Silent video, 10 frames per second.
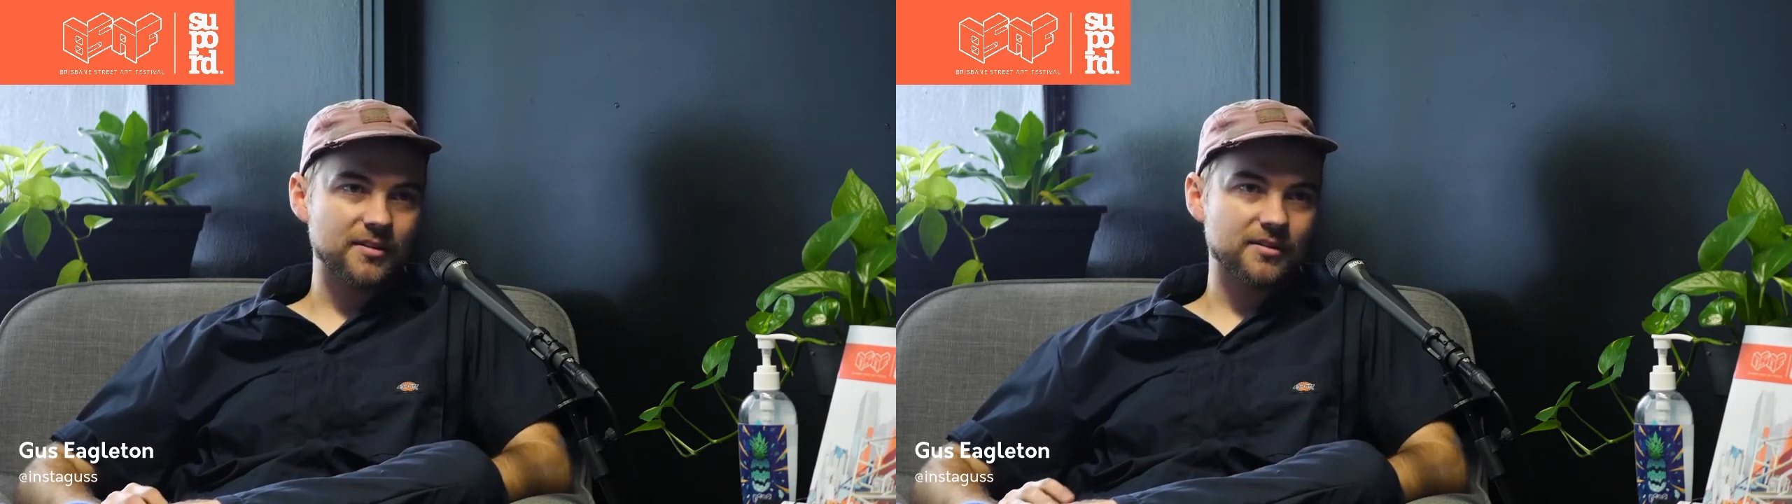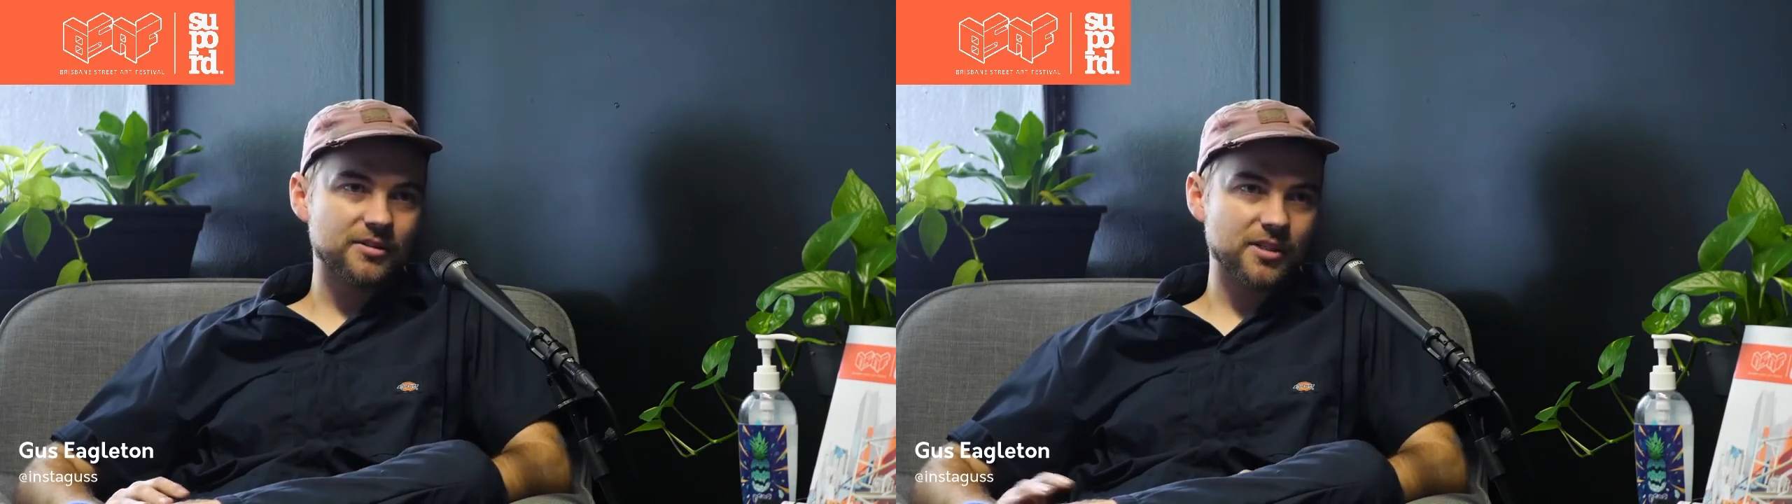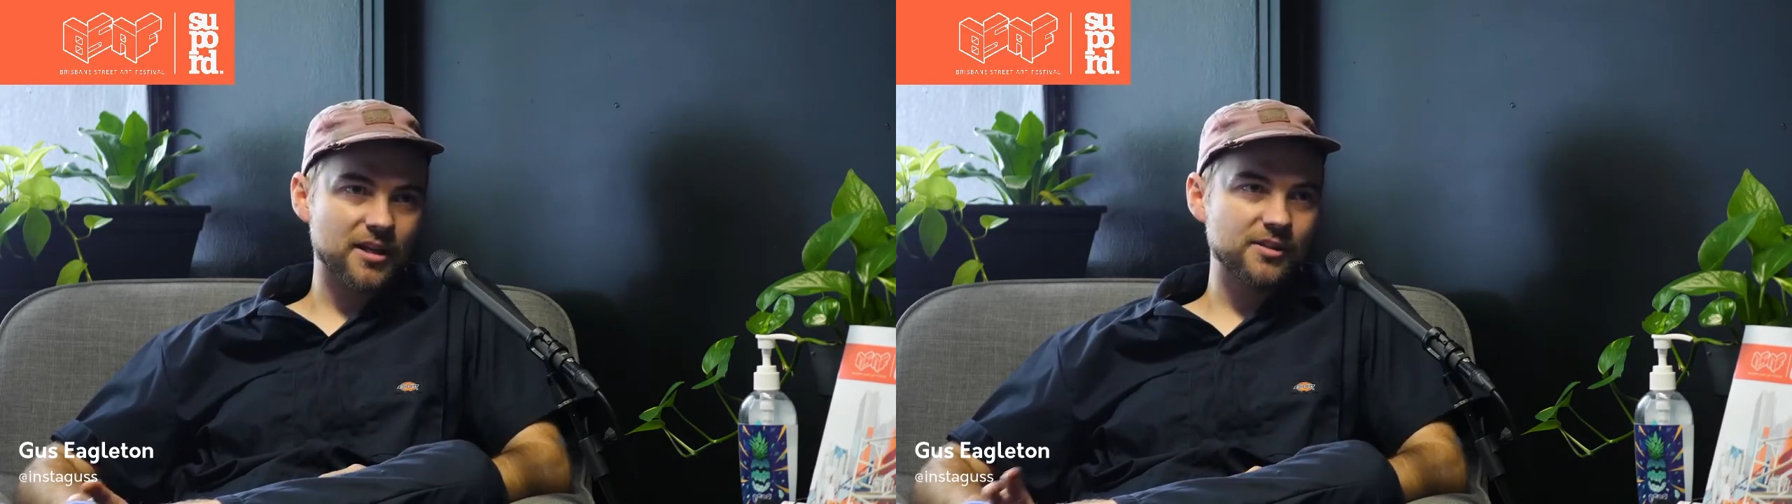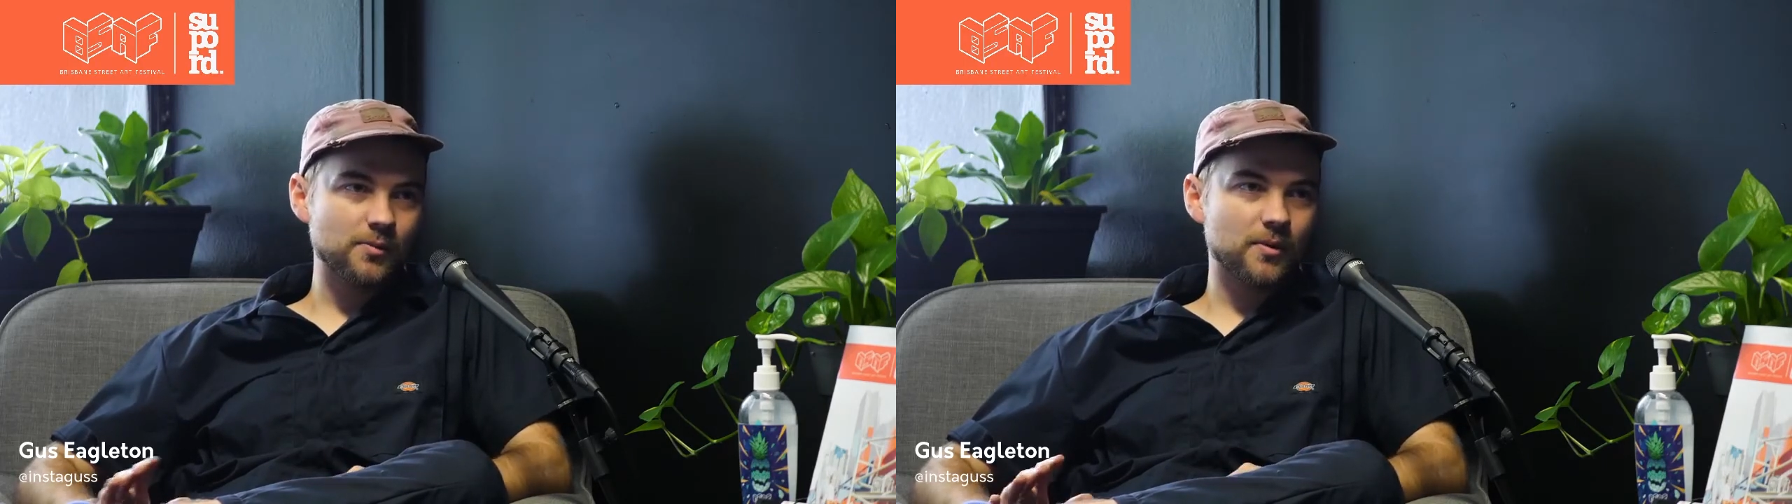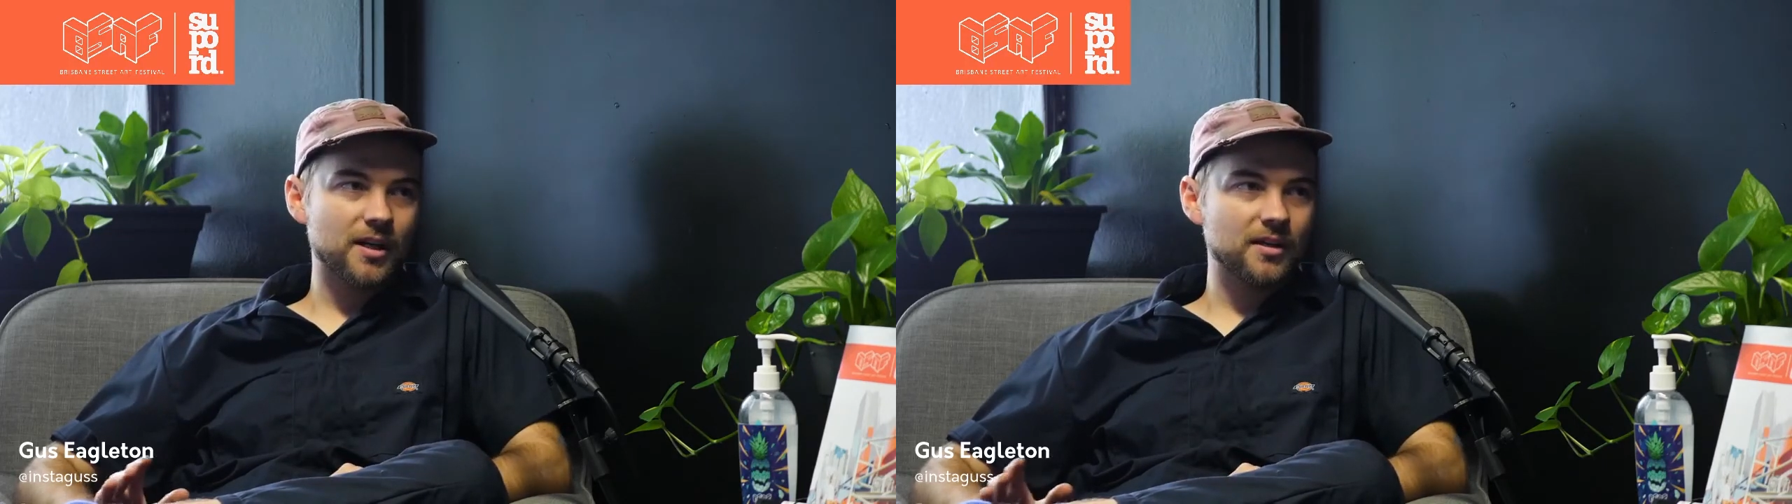changed the
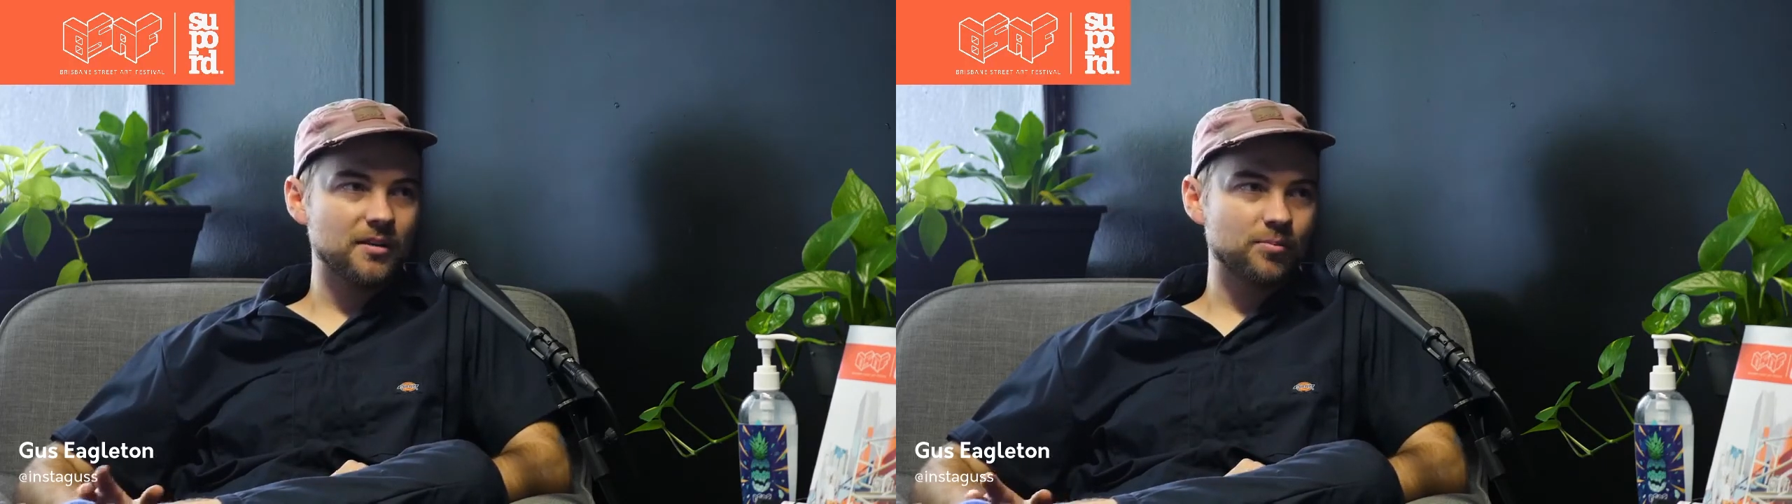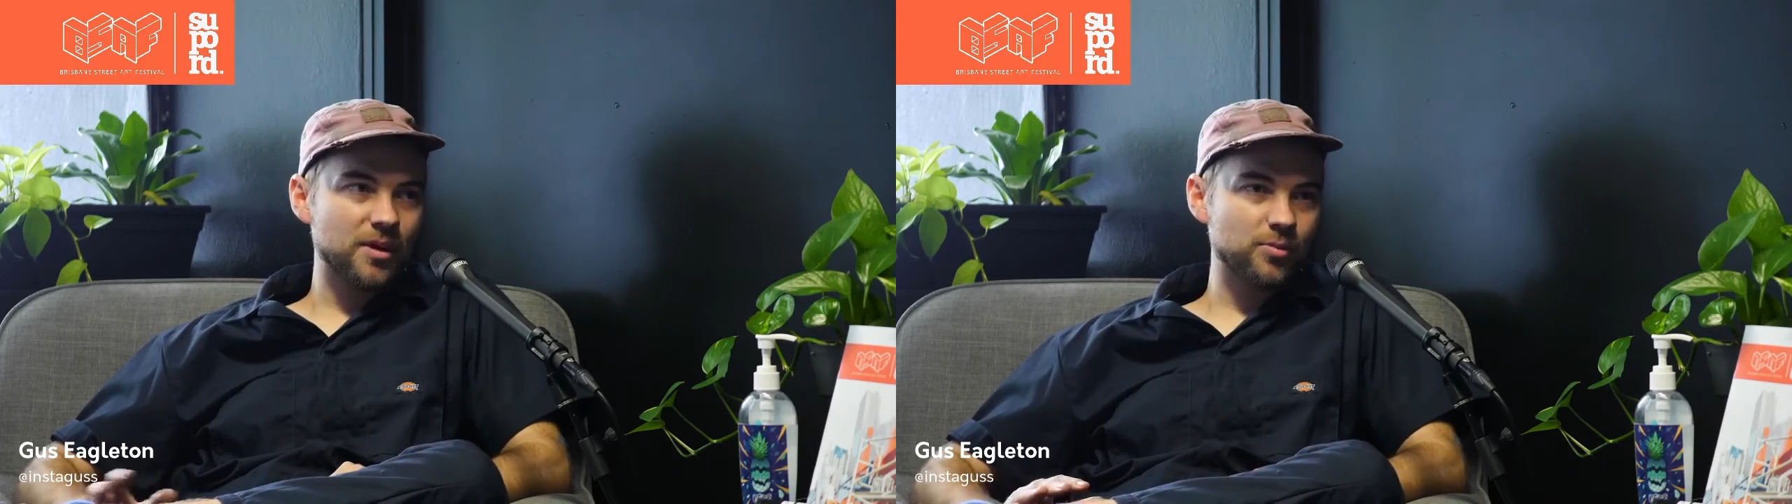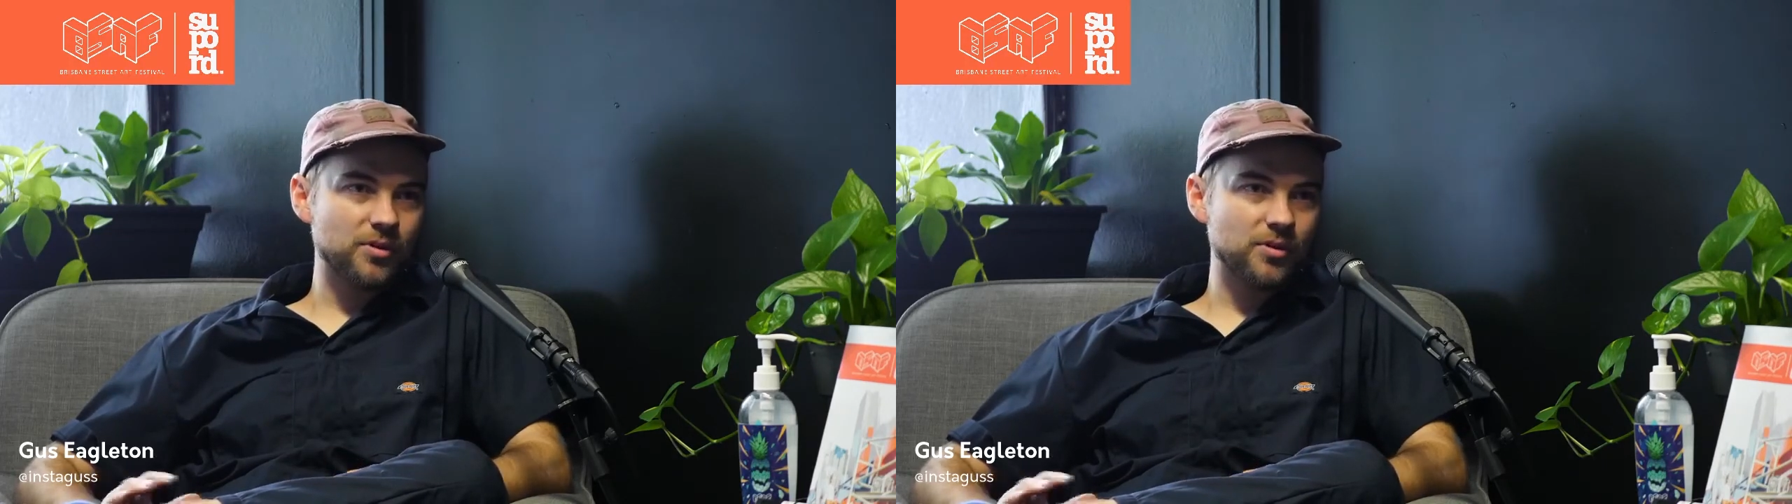way that people